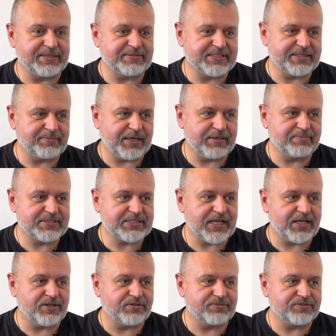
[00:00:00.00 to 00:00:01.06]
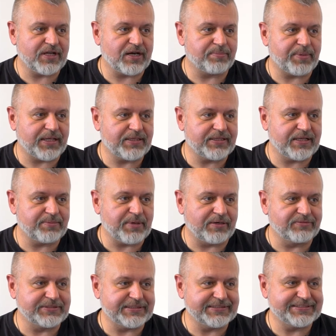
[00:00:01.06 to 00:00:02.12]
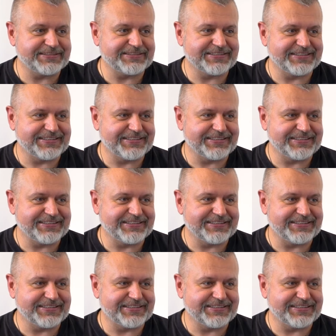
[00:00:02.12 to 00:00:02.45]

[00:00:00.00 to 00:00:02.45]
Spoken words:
I say I'm son of Carpathian Mountains.